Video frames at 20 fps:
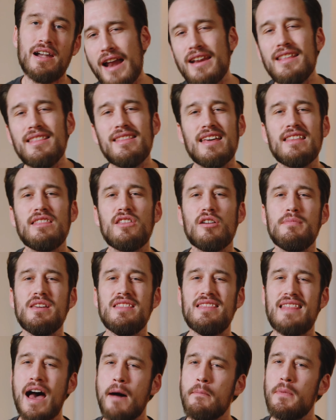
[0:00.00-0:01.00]
I didn't think there'd be
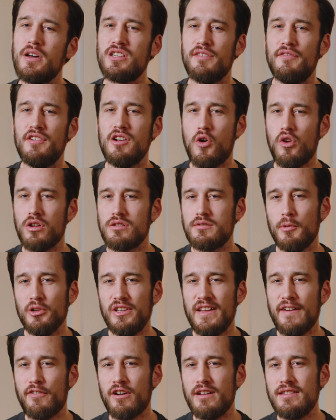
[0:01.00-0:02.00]
that much of a noticeable
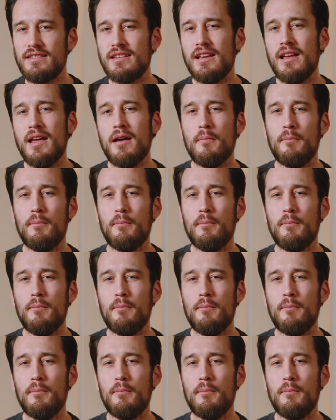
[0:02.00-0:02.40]
difference,